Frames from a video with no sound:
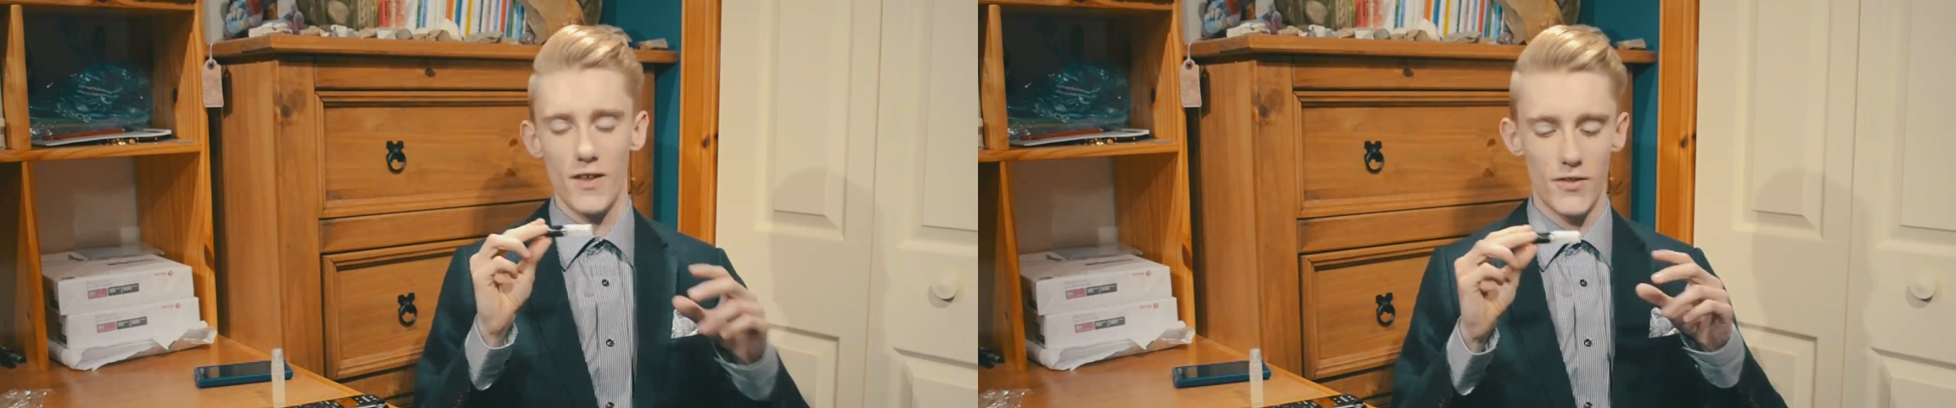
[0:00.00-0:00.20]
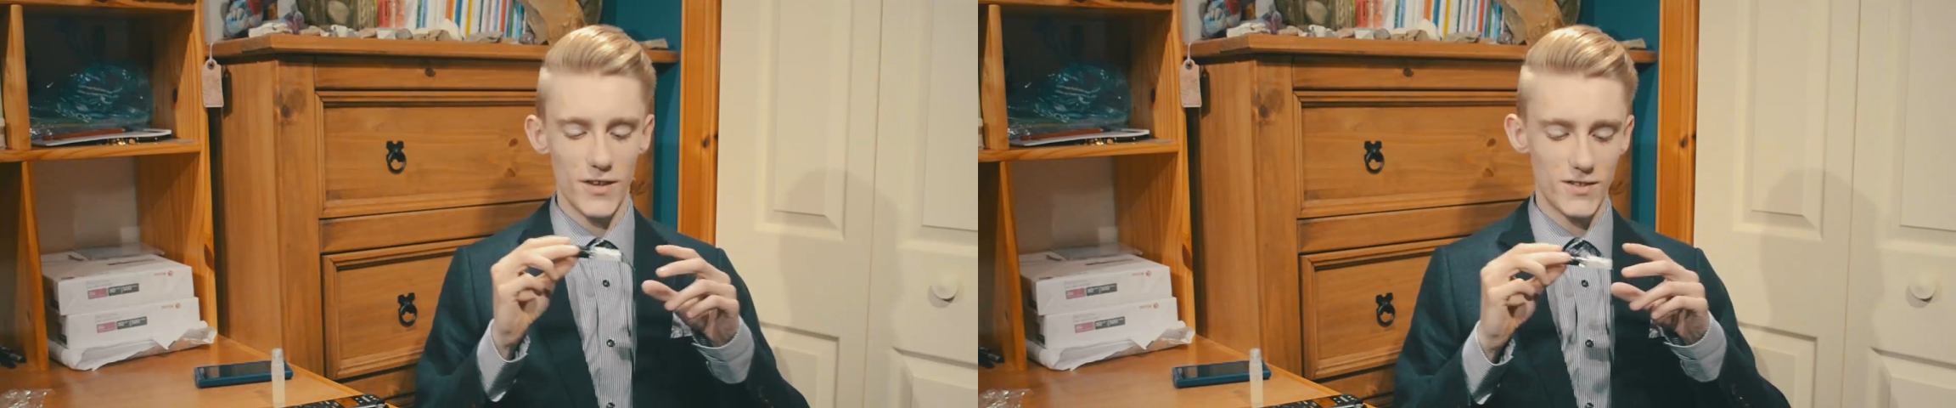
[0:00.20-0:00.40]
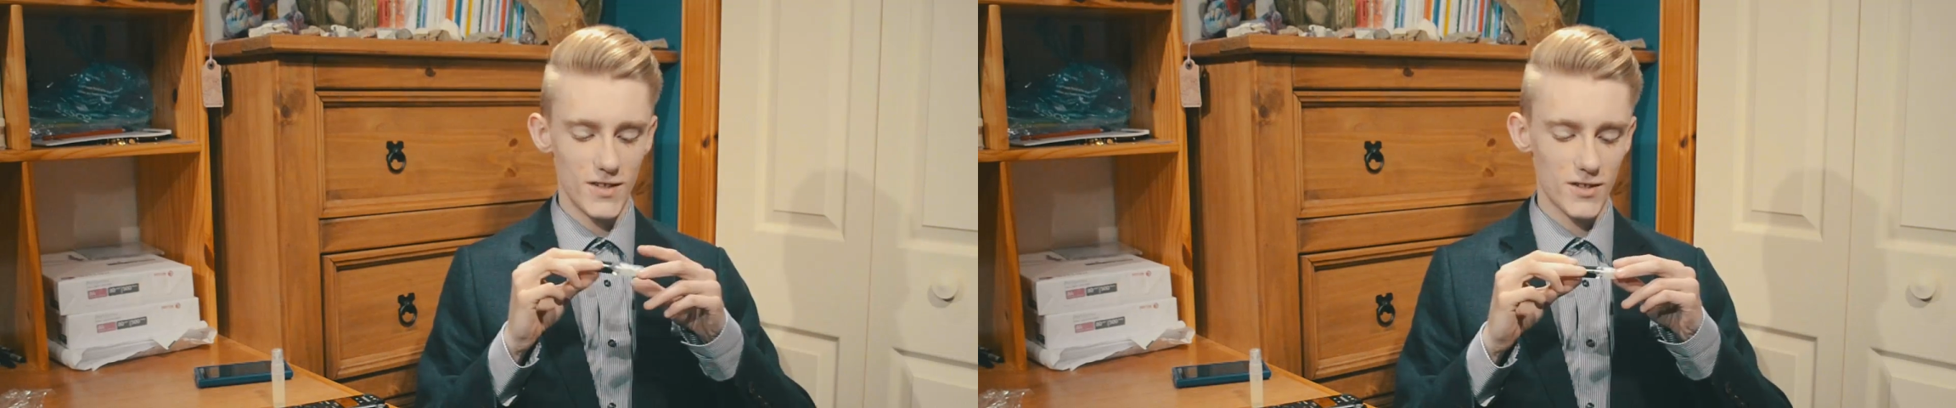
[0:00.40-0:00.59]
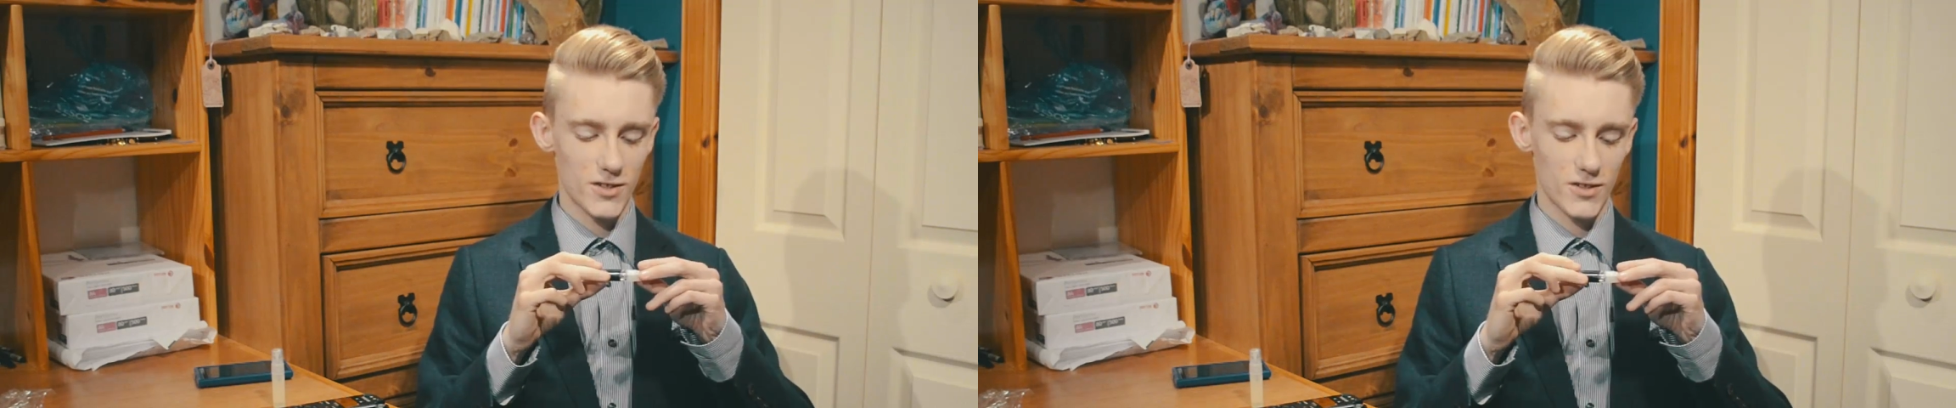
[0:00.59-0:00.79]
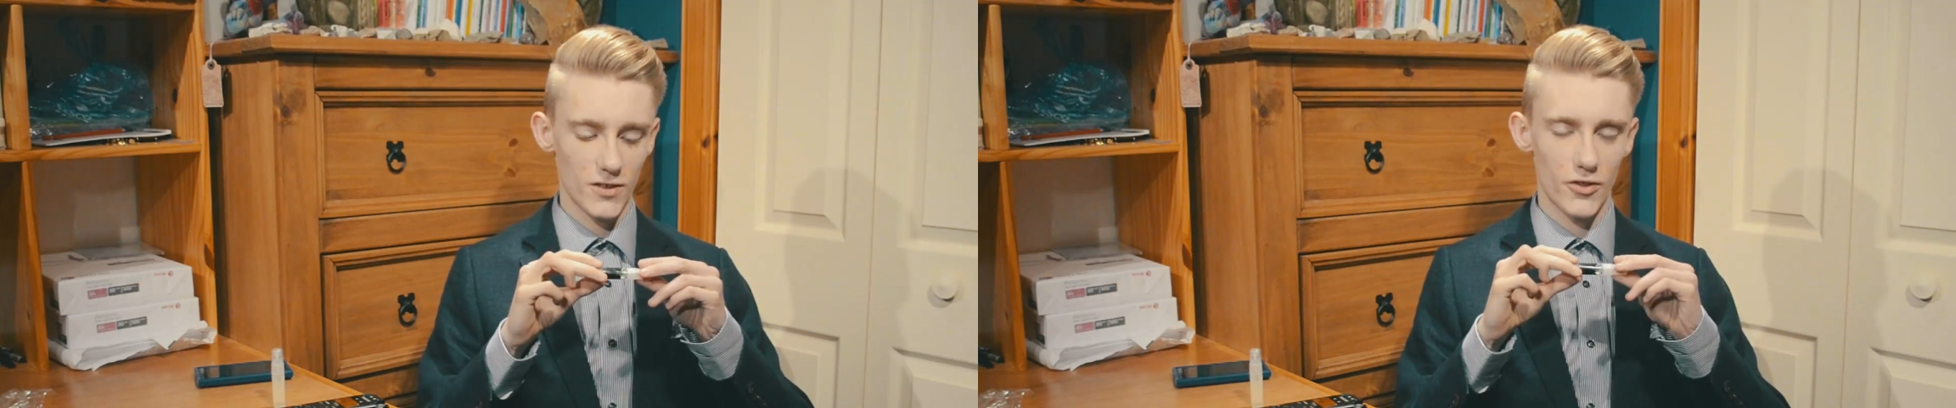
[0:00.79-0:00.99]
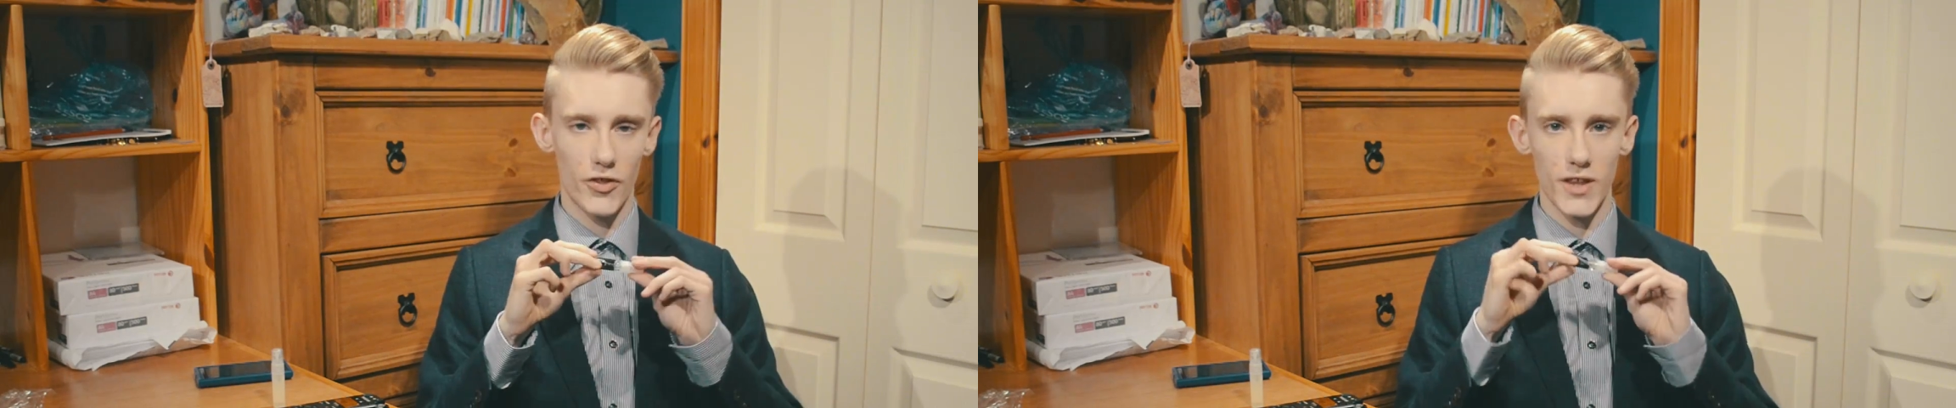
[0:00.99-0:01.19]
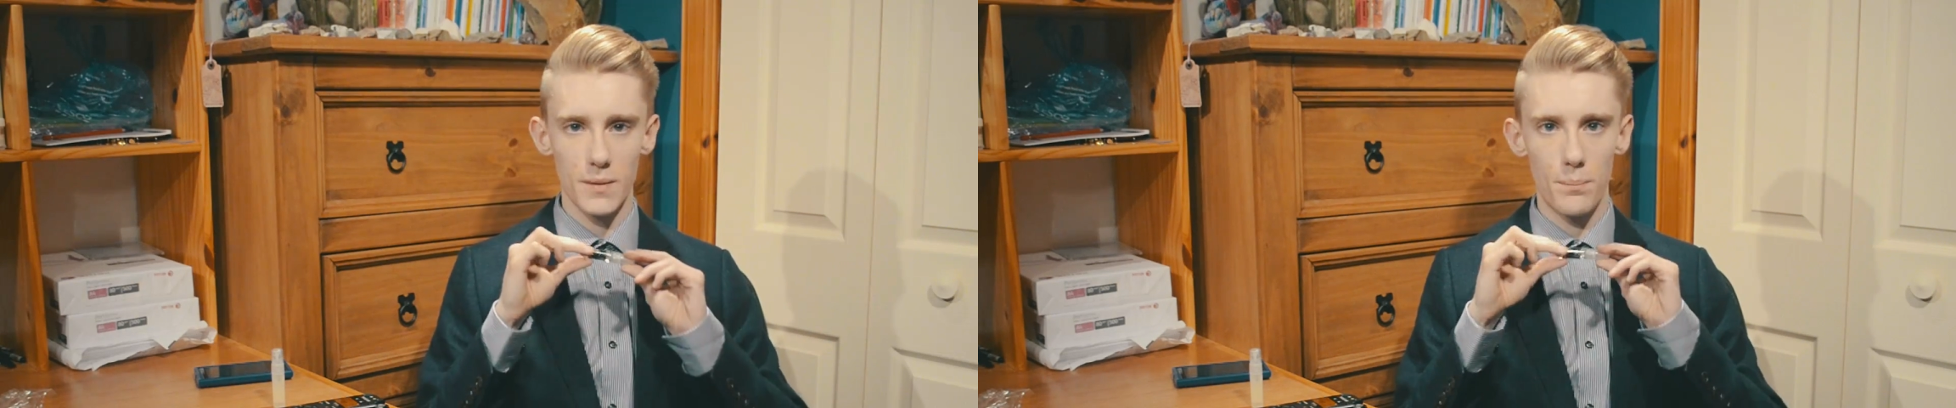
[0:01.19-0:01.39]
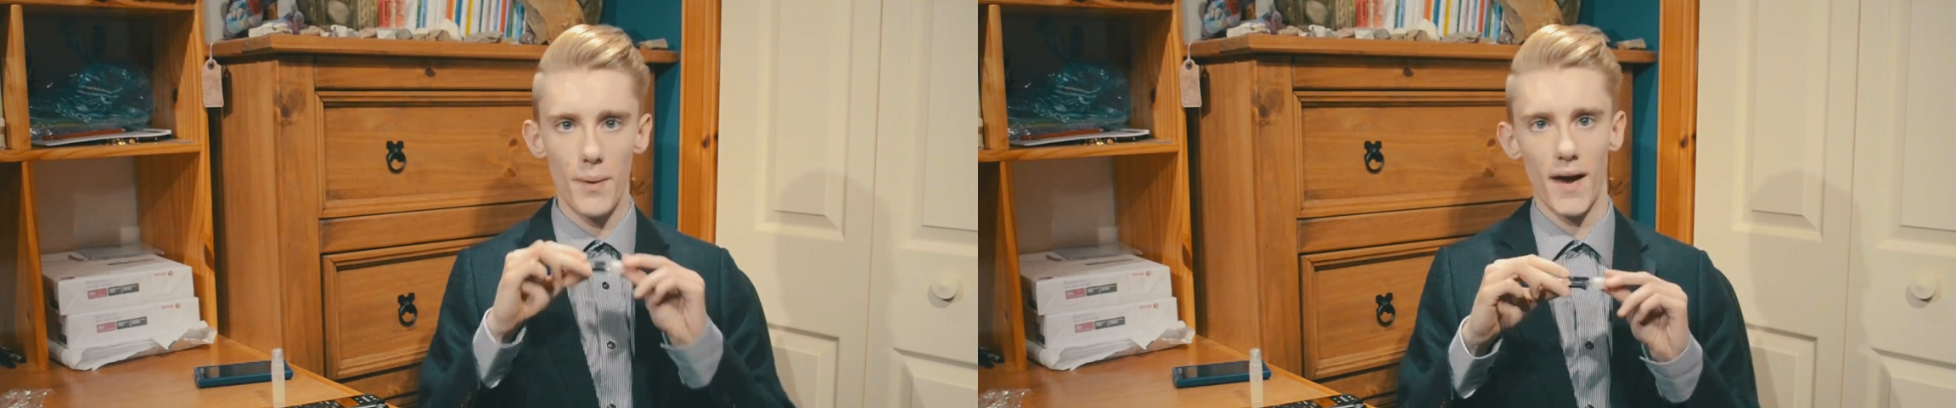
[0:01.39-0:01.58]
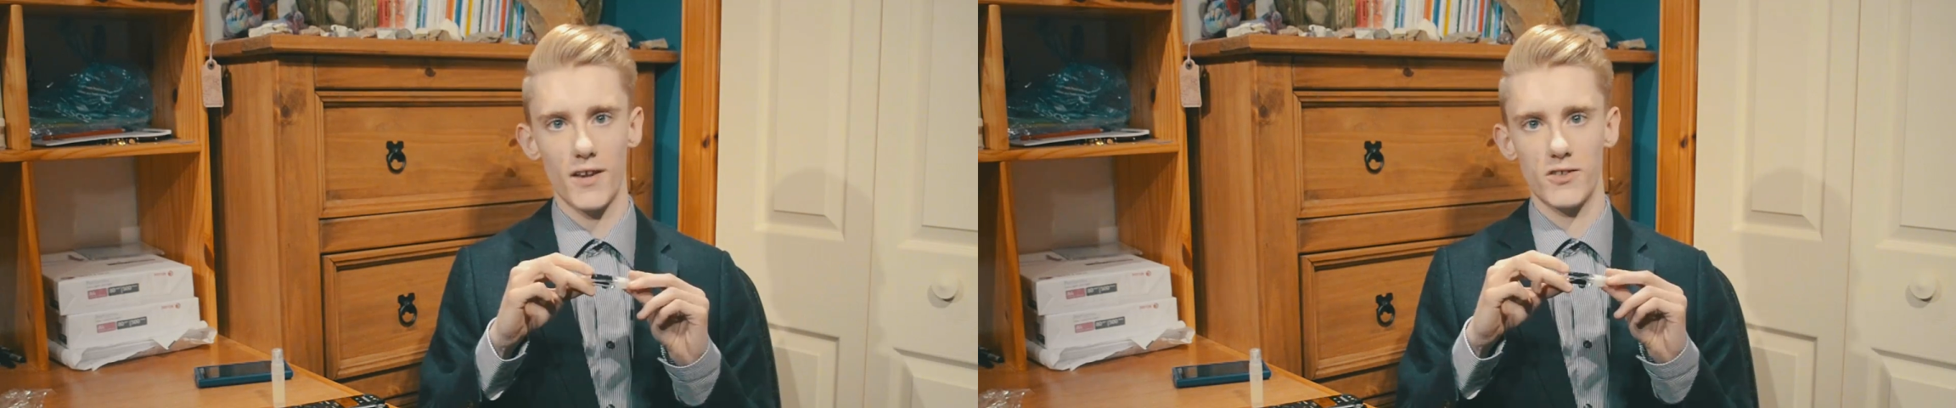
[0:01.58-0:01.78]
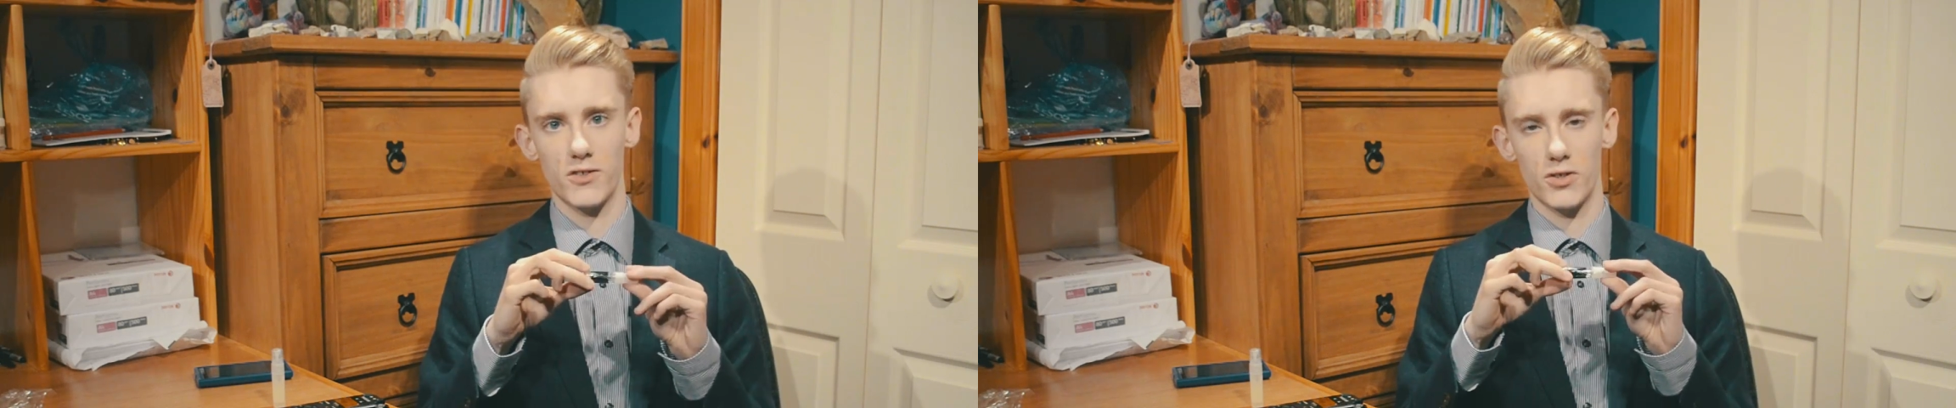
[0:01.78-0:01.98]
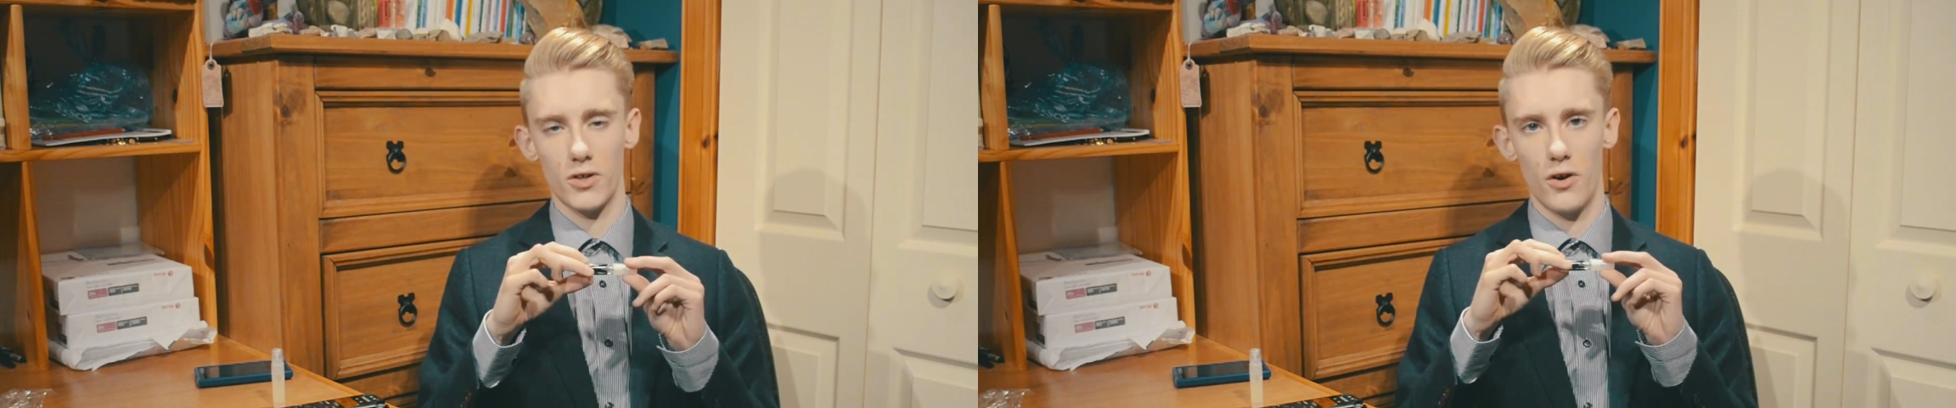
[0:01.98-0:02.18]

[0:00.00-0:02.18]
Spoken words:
This is the best